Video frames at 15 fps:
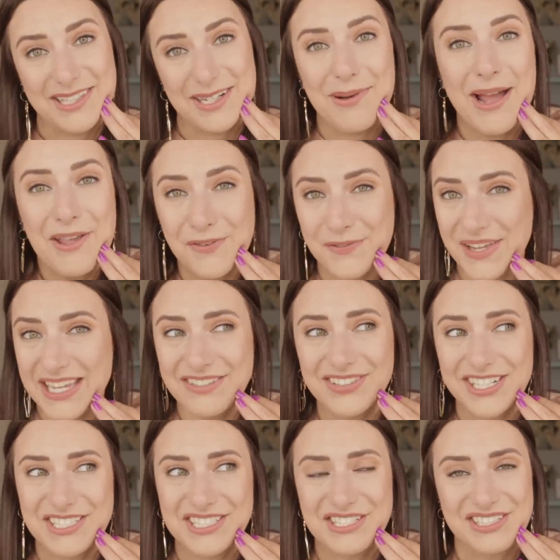They're my
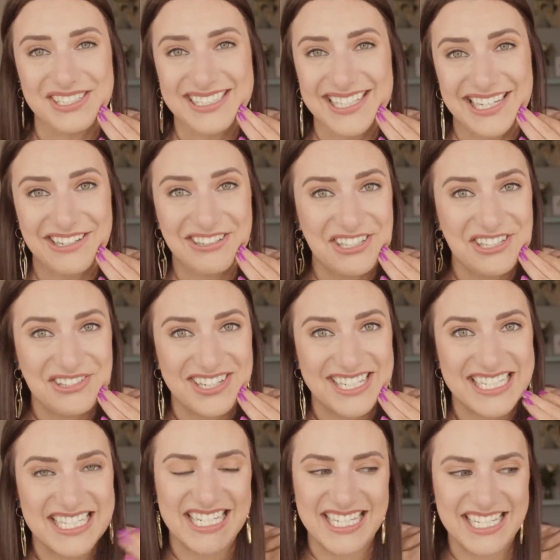favorite to just sit here and
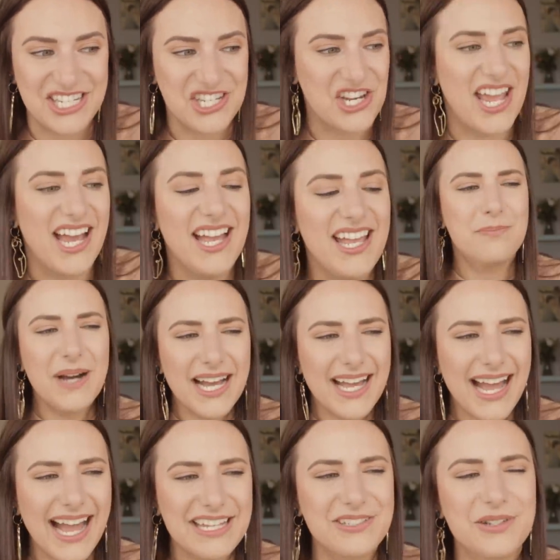drink tea and chat, but
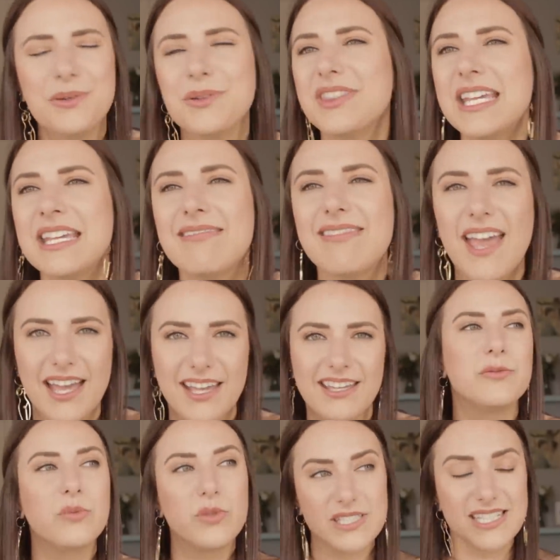I don't think that
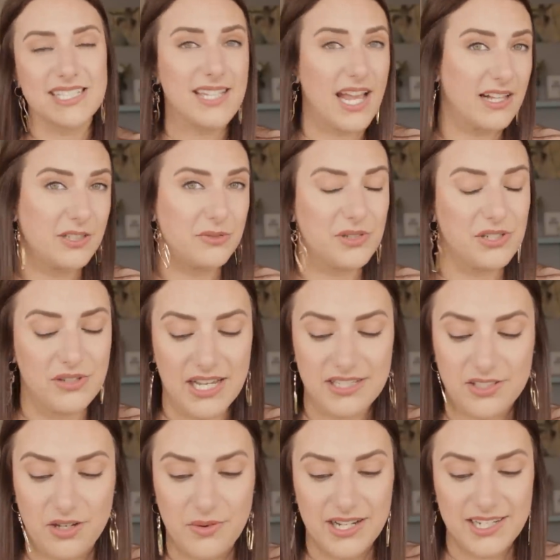was exactly what you guys
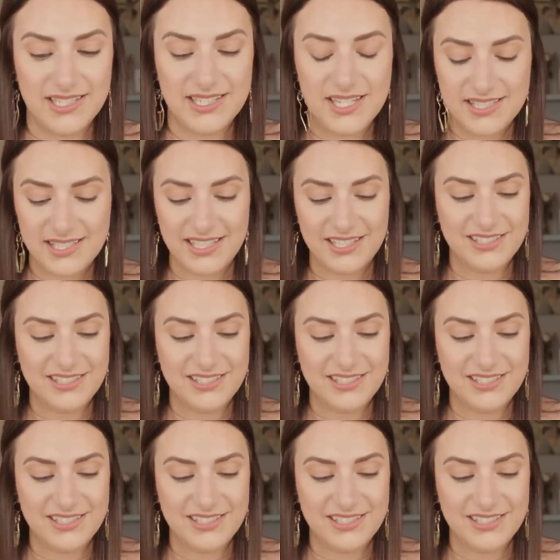all wanted to see.